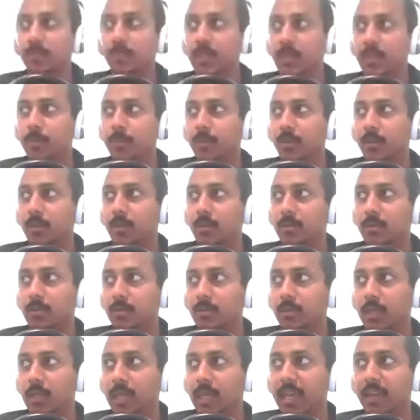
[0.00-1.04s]
people
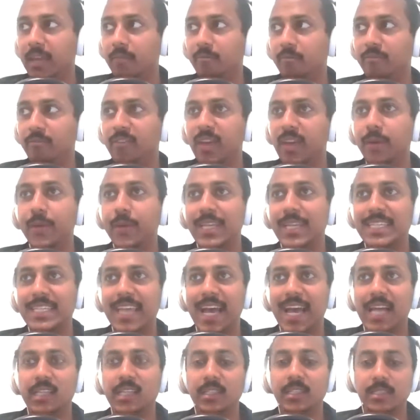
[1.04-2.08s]
get very
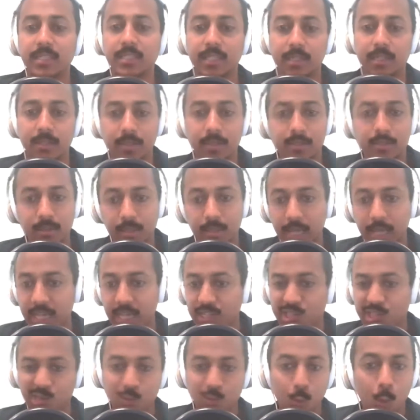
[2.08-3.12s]
talented at
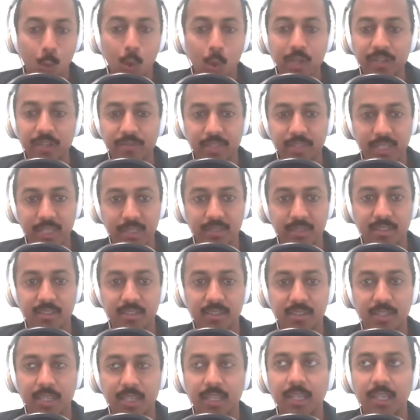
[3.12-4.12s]
just one of these